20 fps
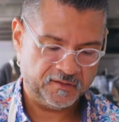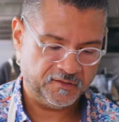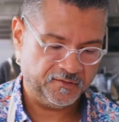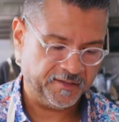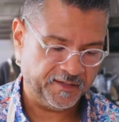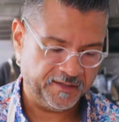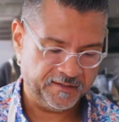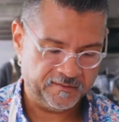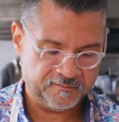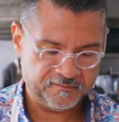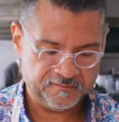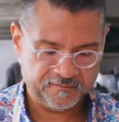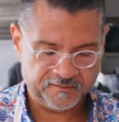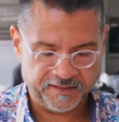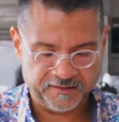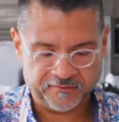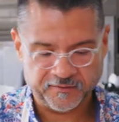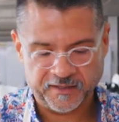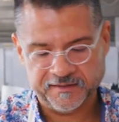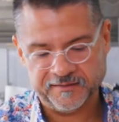Okay,
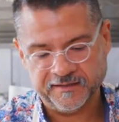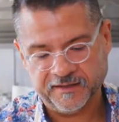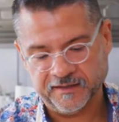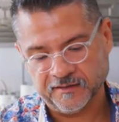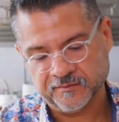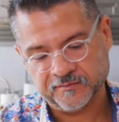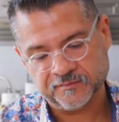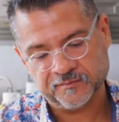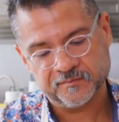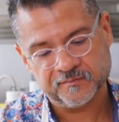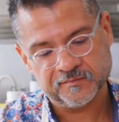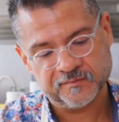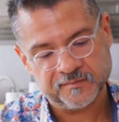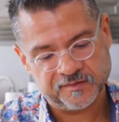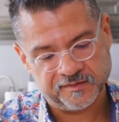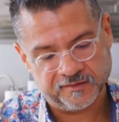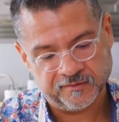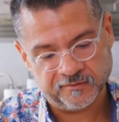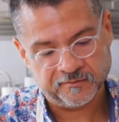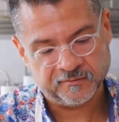like right there.
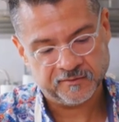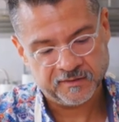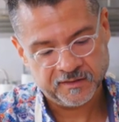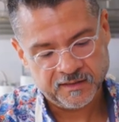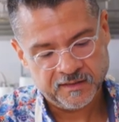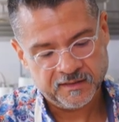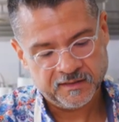So